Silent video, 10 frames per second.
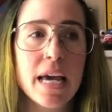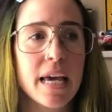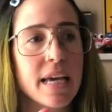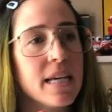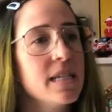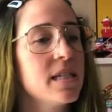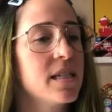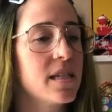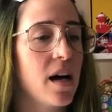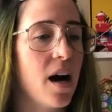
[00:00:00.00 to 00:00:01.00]

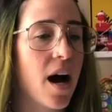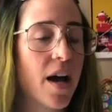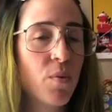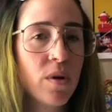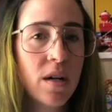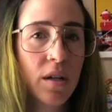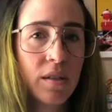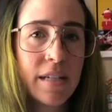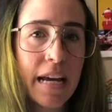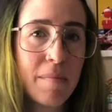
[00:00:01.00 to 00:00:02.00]
is I
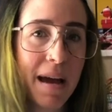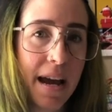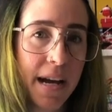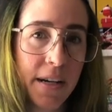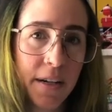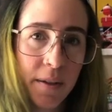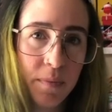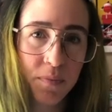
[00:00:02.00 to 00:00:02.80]
will take my hair